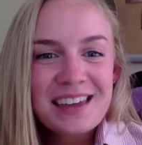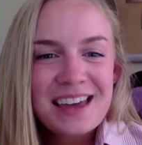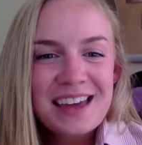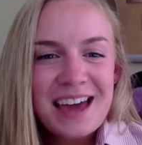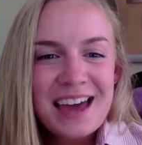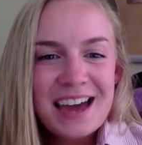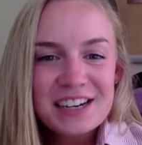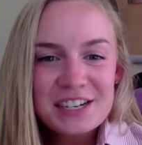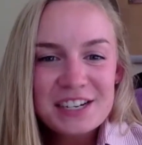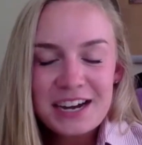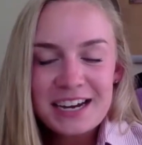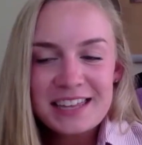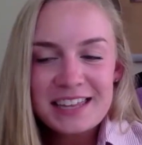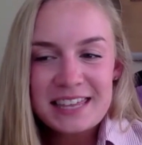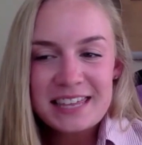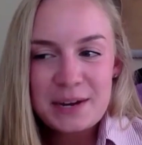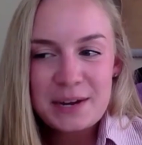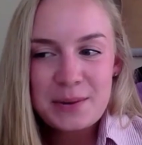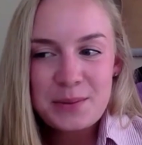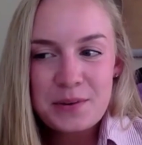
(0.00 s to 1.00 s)
Actually, I
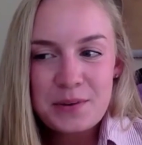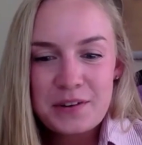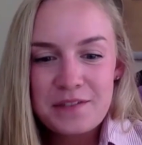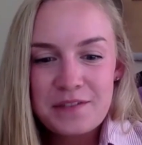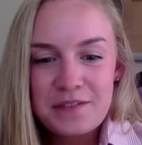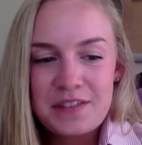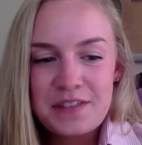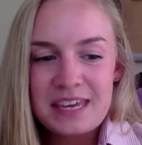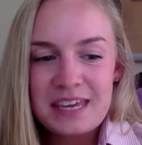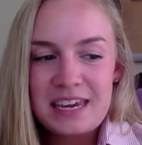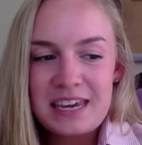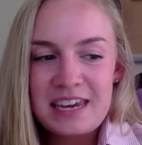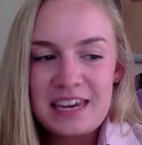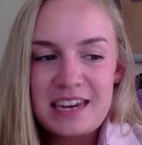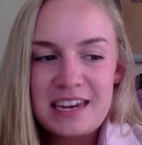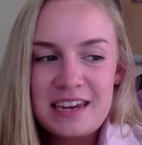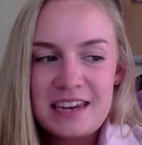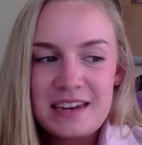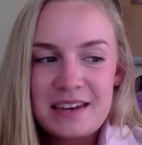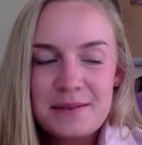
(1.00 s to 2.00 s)
think one of
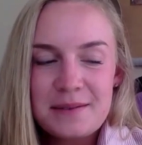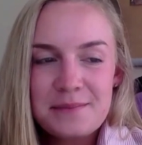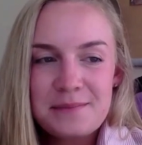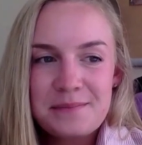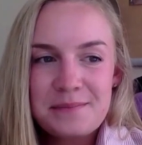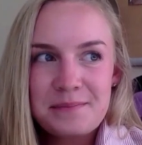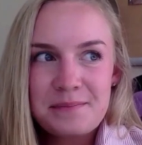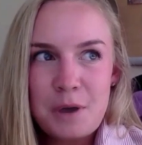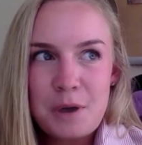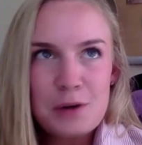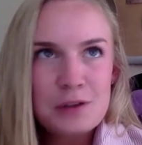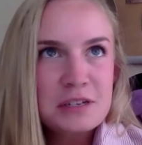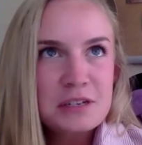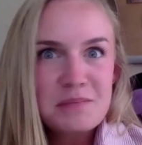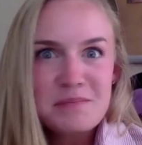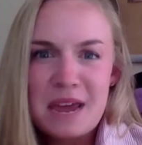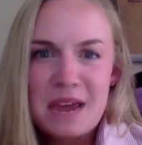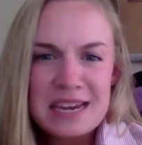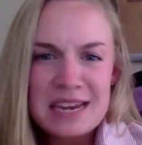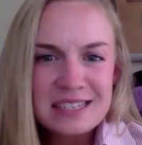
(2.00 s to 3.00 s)
the most
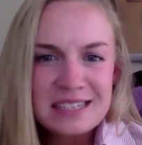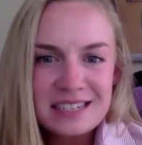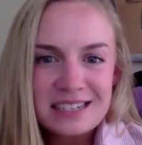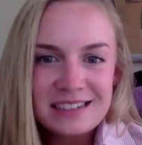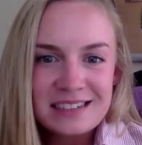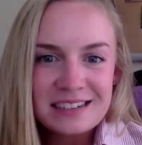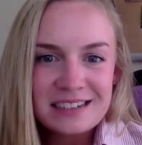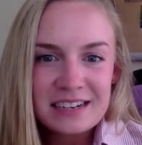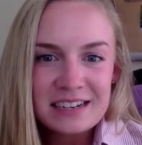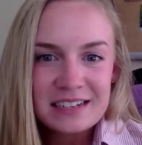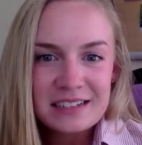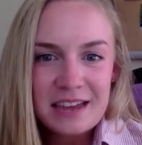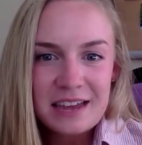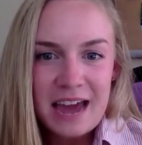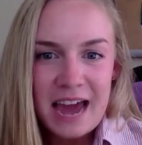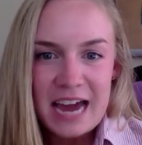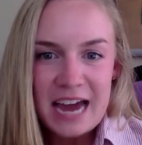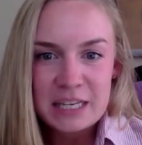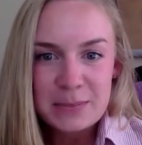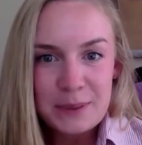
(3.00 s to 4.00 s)
amazing
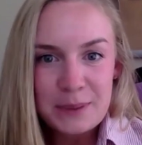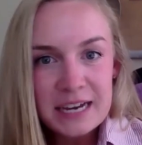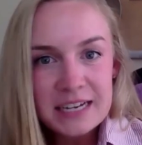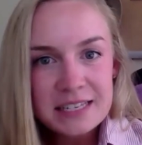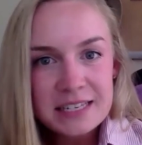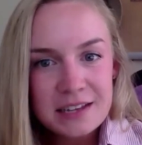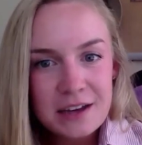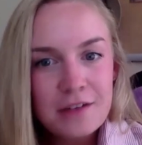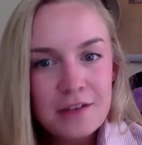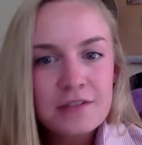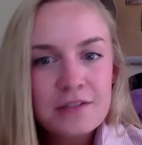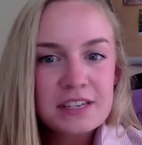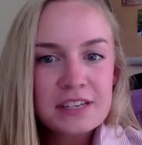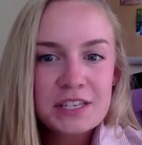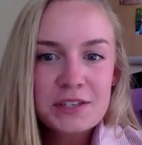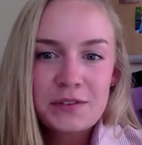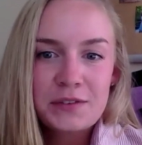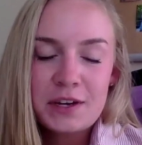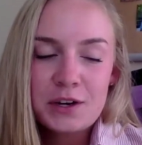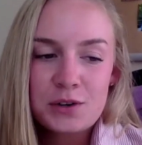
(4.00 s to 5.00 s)
aspects of this
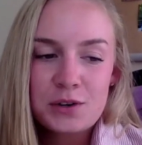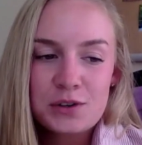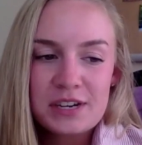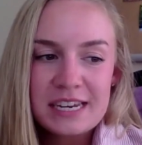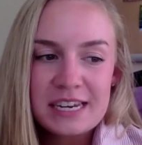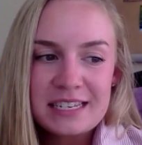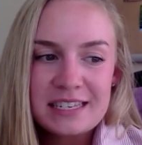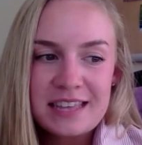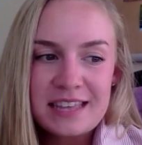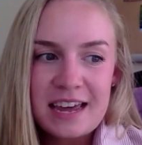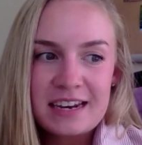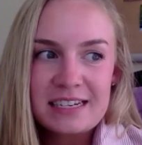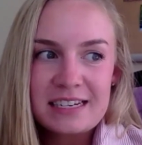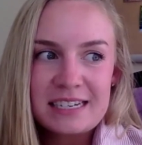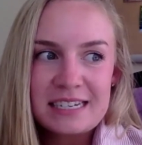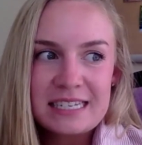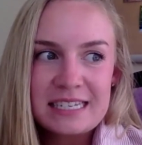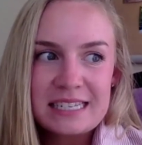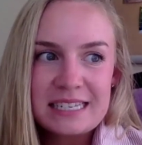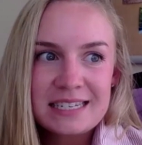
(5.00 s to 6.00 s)
field is that it
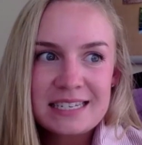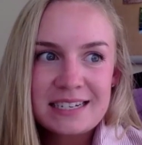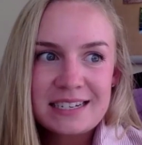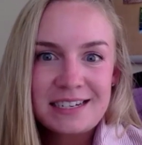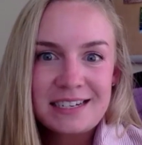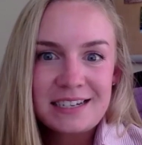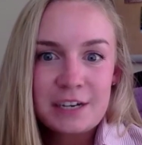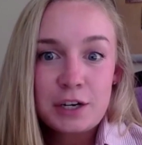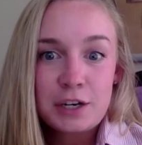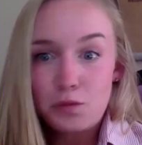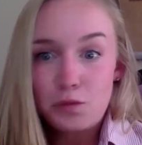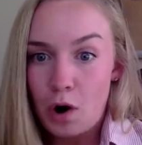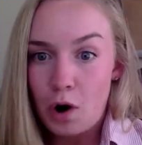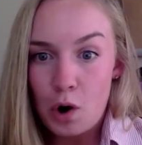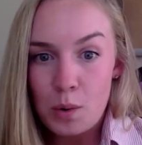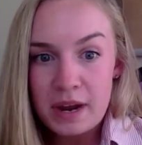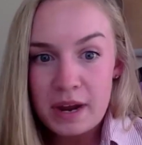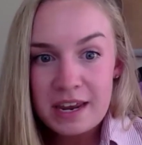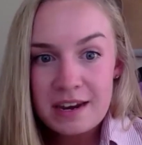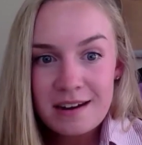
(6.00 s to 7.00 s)
is
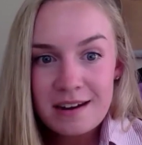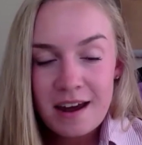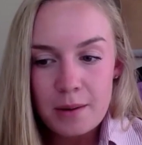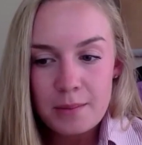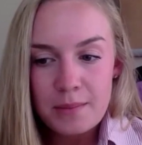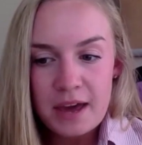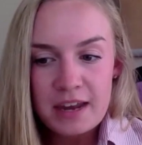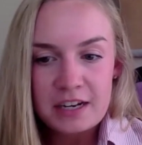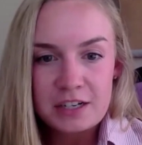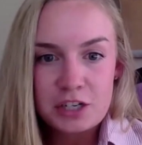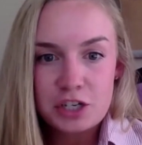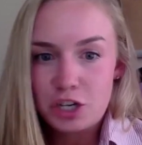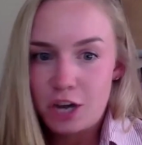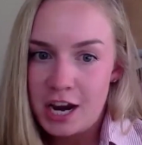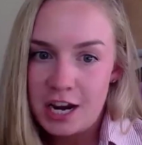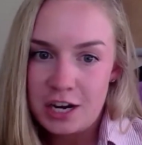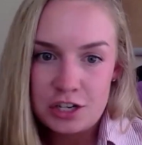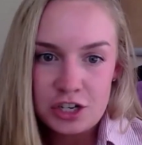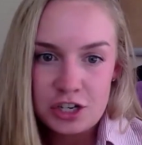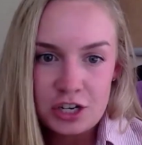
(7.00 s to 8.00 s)
growing and it's
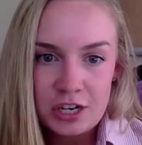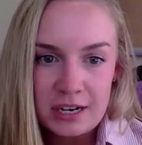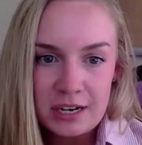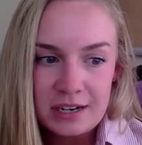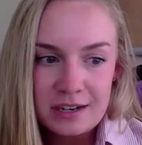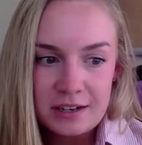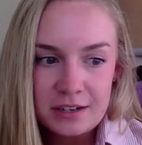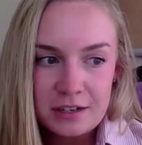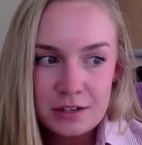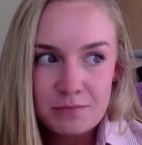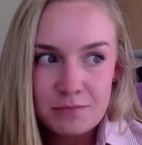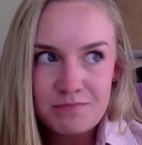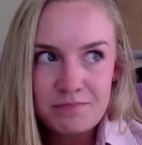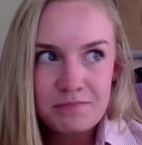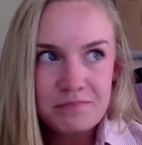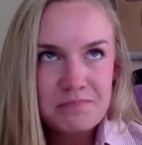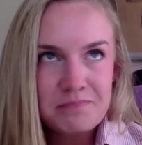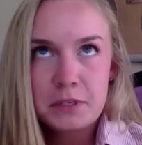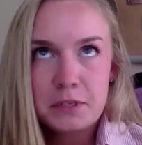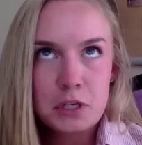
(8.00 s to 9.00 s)
changing
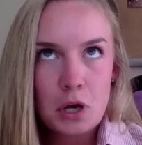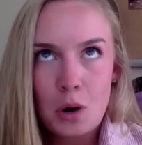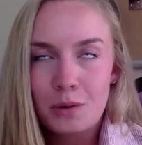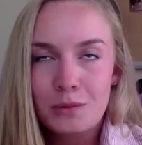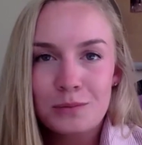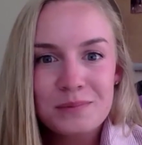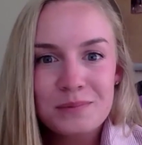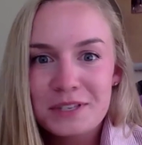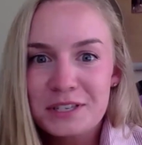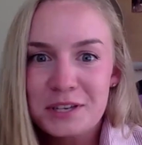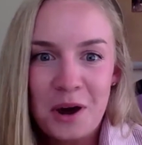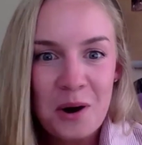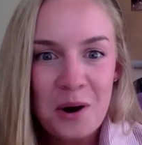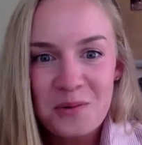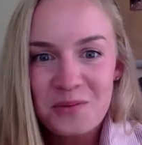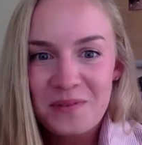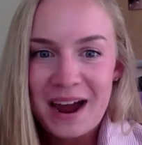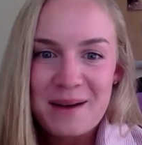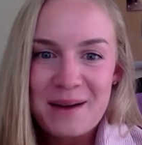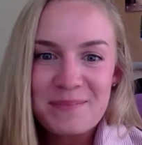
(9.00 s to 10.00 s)
so
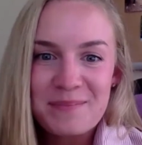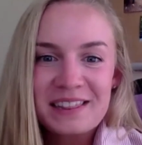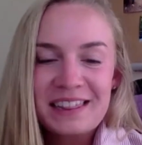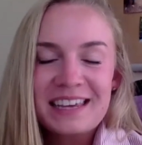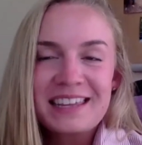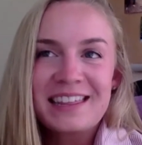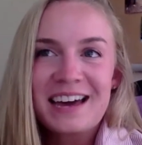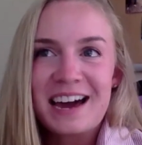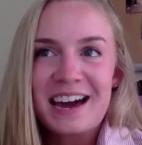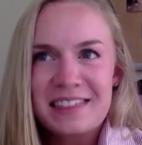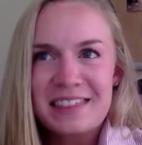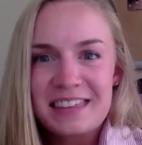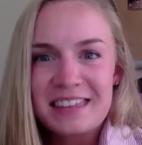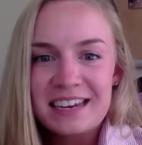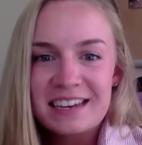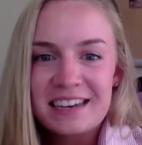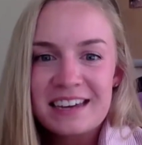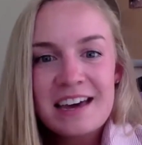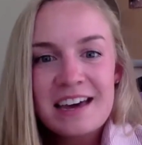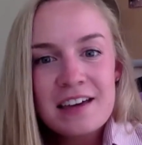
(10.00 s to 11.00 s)
rapidly that I
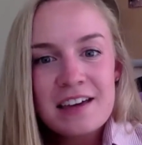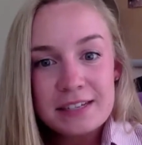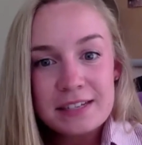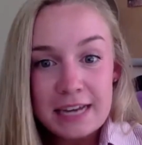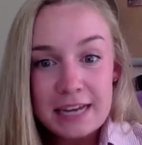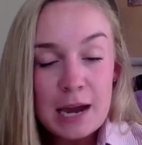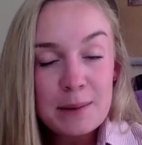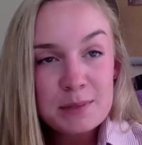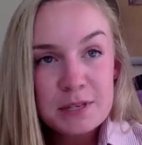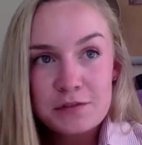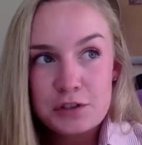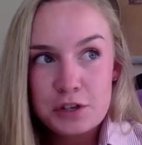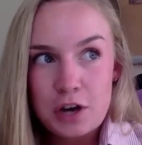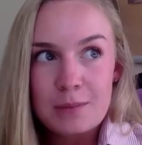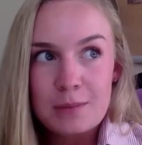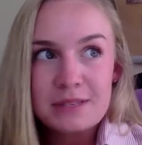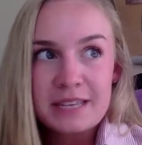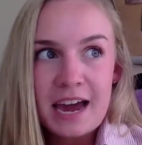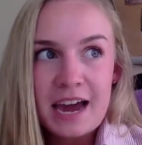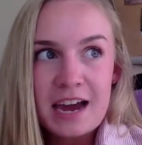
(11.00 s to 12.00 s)
think the types of
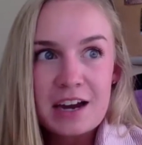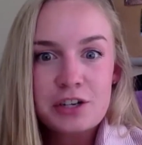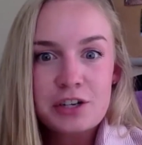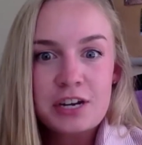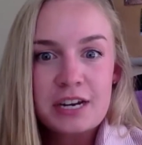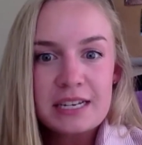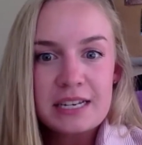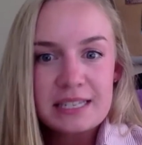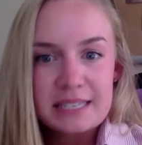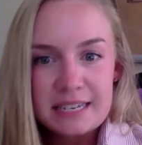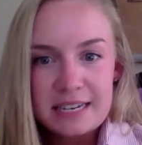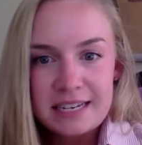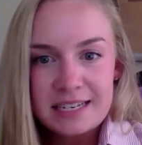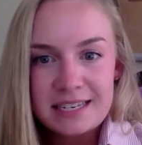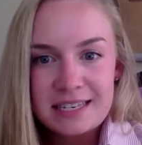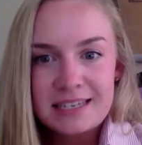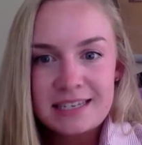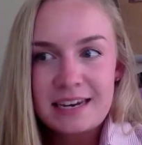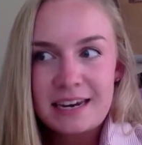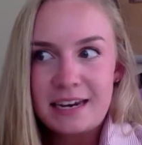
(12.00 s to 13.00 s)
jobs that actually
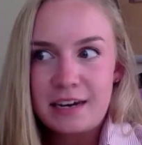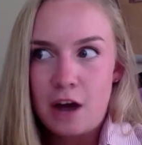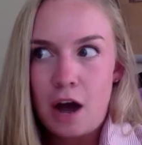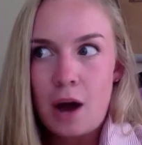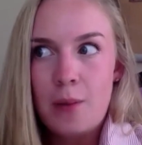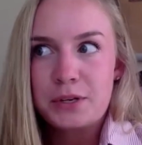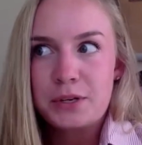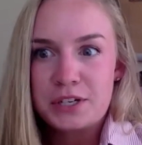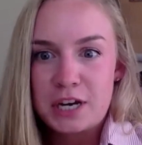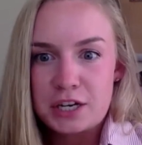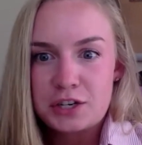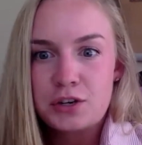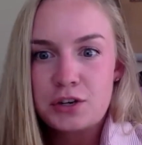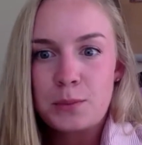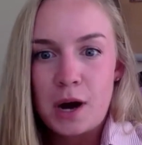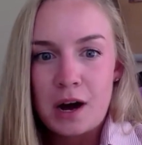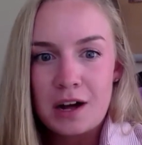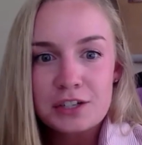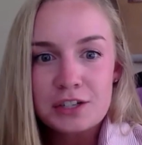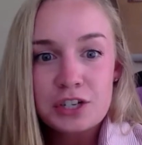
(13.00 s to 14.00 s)
exist in computational
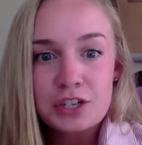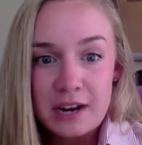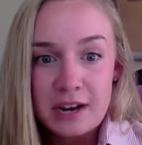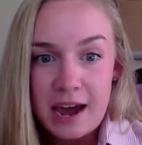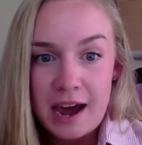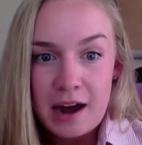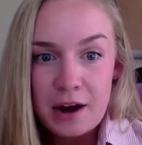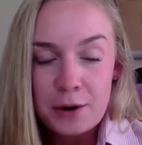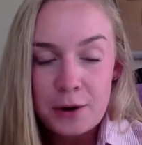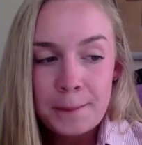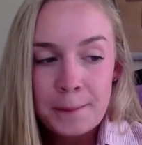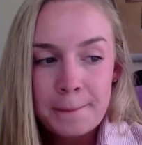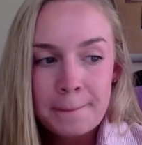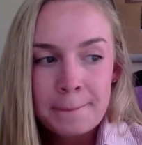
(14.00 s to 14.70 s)
biology now